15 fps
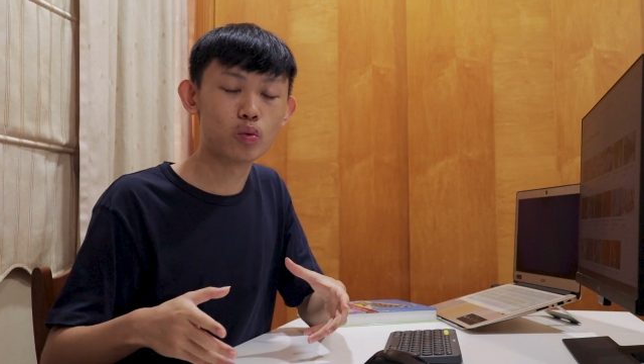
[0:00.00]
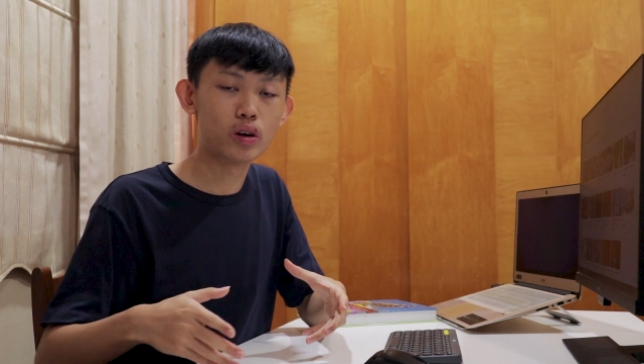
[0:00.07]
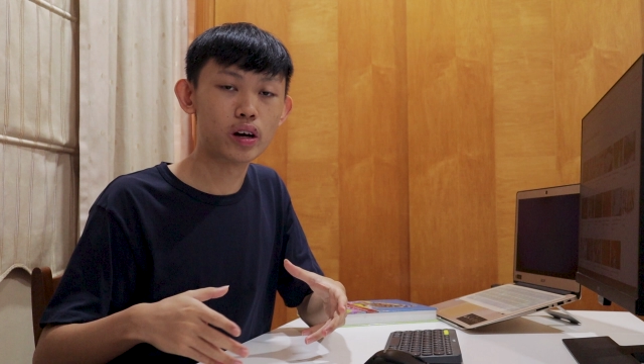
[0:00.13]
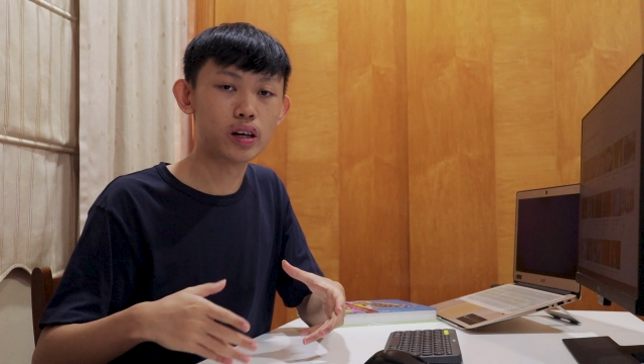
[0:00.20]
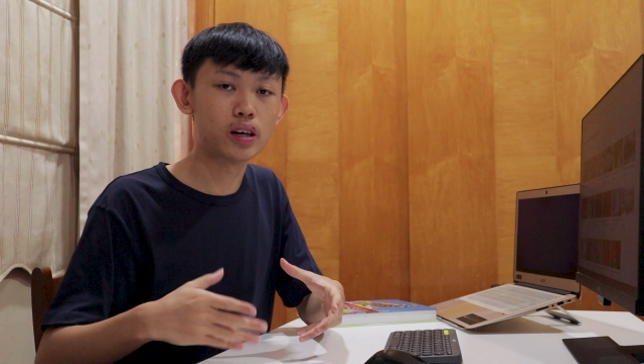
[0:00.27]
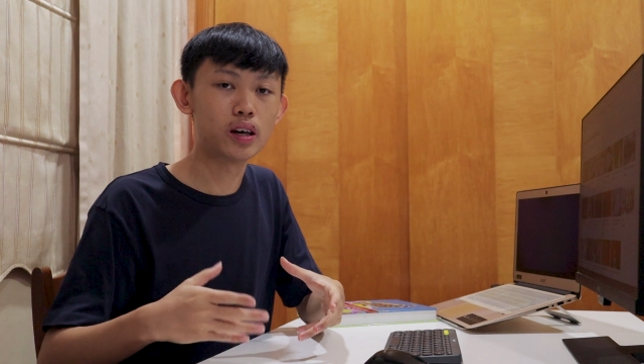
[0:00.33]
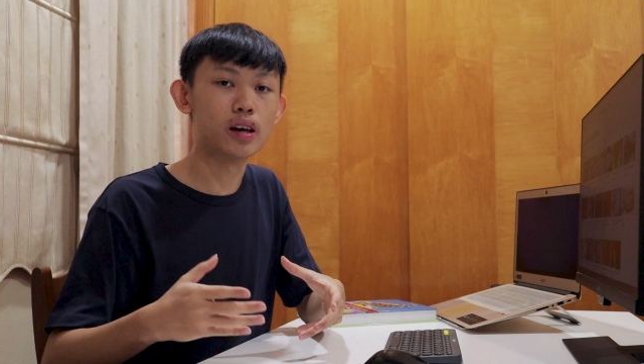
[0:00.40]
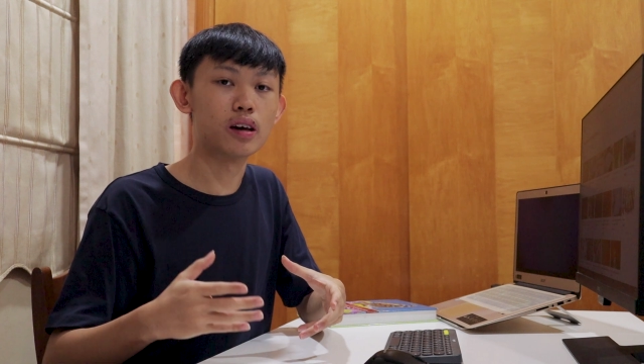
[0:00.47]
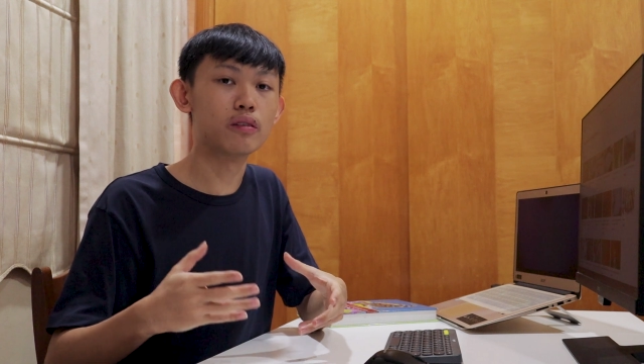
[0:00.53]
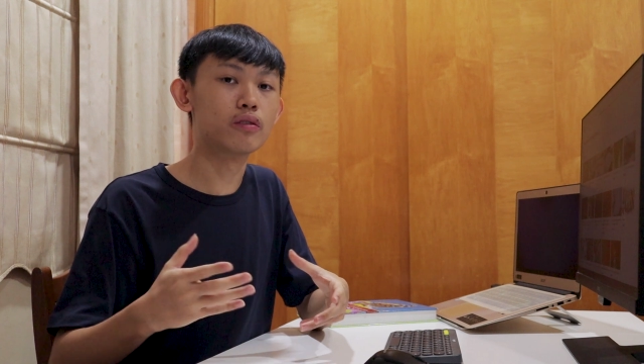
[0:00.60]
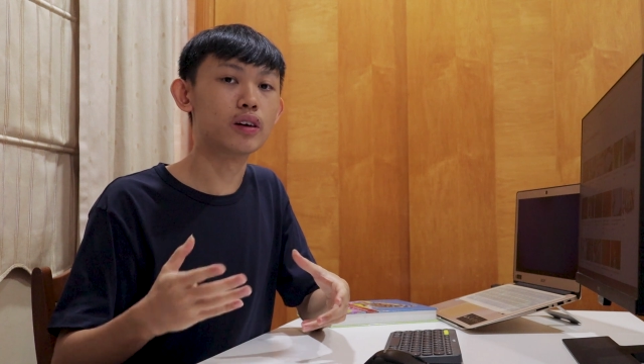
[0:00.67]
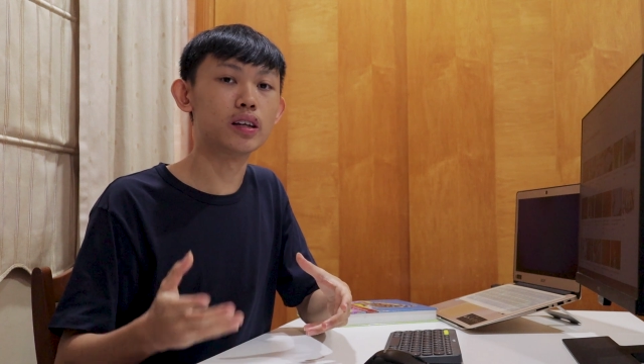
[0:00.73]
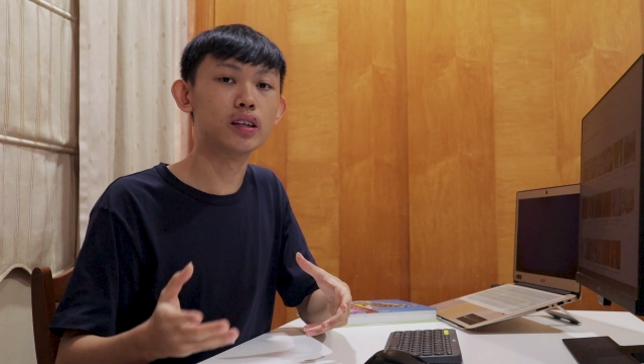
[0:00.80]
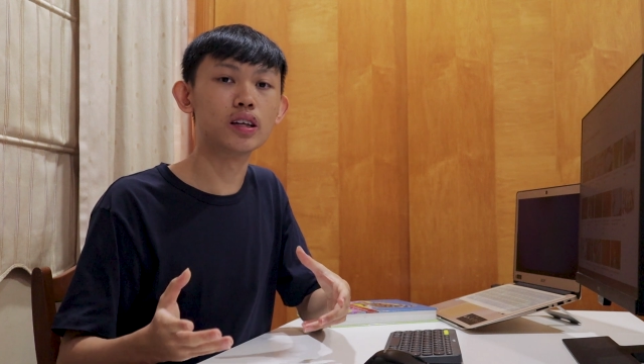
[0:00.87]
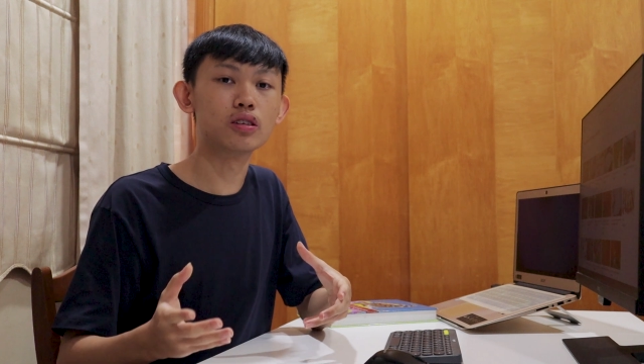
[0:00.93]
the way
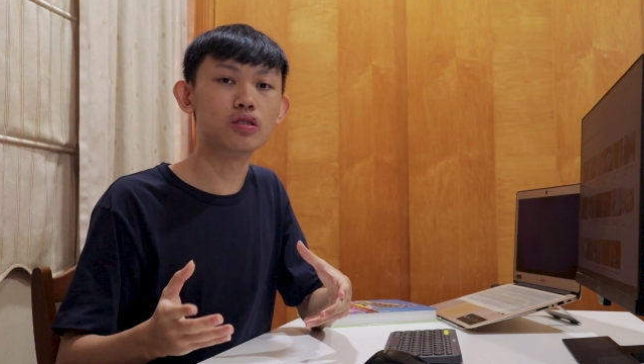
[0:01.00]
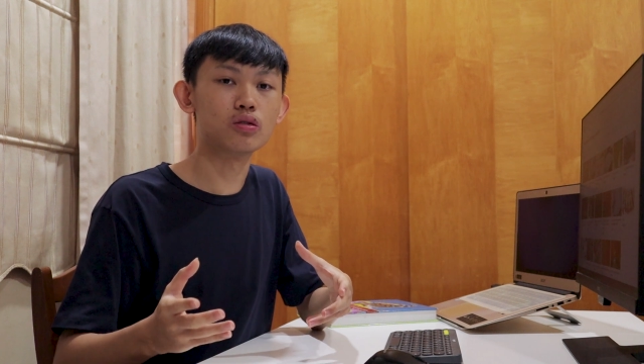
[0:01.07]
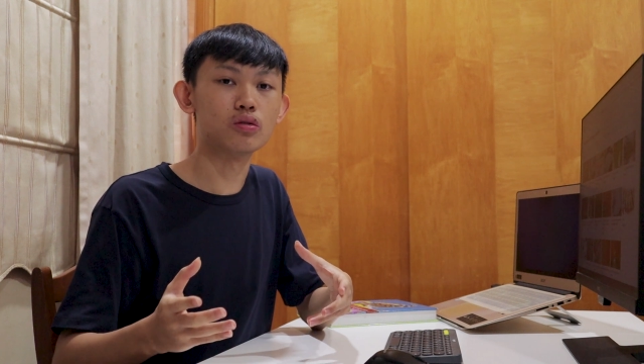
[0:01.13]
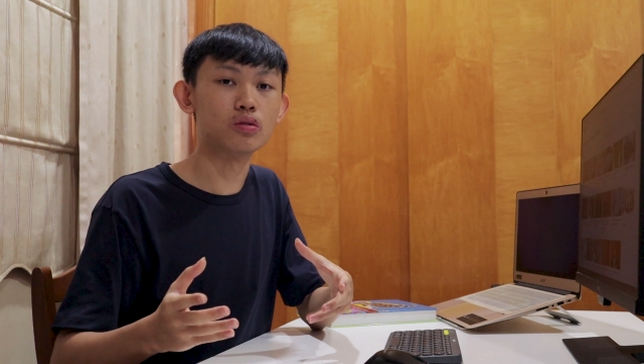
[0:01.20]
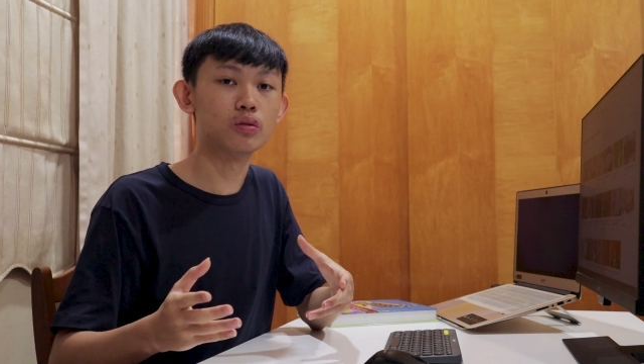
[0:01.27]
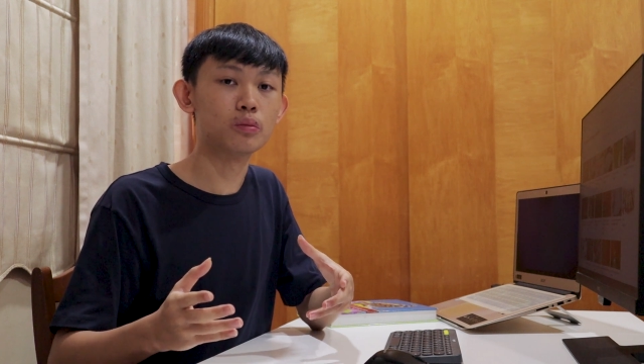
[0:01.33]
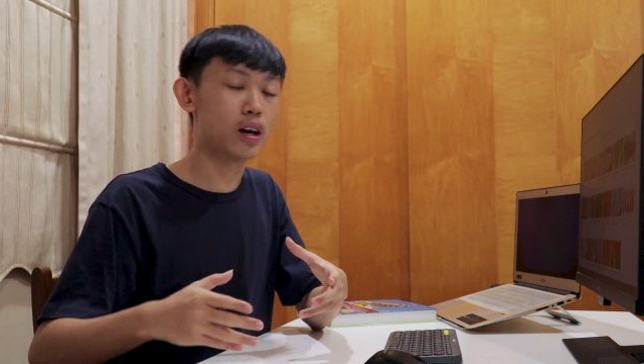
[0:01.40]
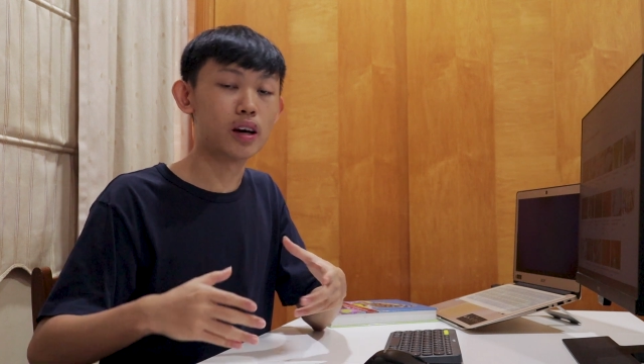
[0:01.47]
if I need to.